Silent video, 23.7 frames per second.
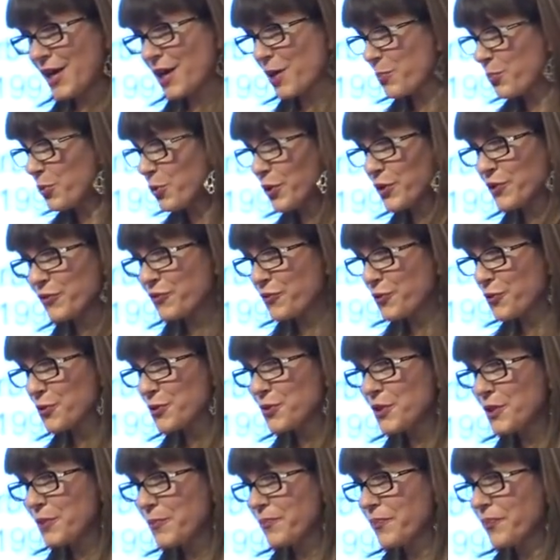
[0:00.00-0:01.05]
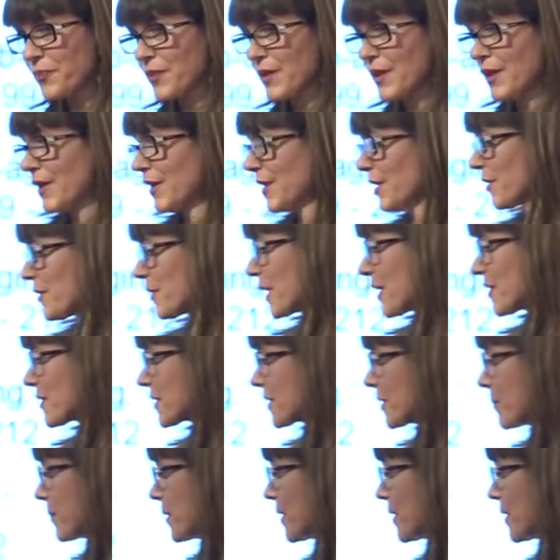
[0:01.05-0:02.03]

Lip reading: airport food. You know, that's up